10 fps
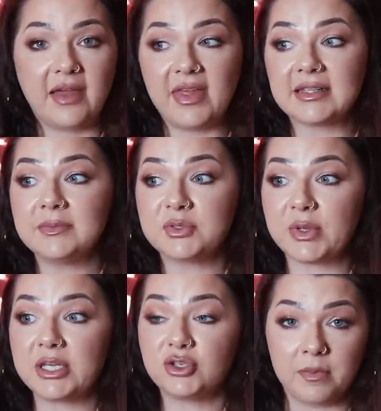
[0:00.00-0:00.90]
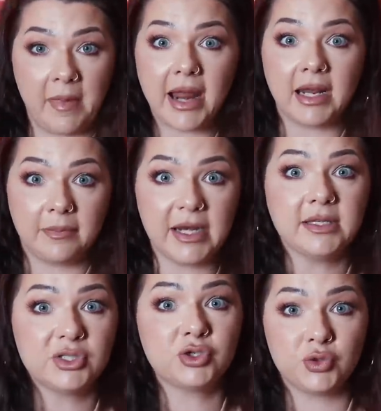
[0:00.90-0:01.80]
And that seems really dramatic, but
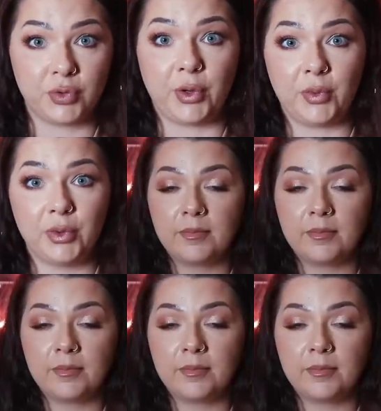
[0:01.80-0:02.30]
it's true.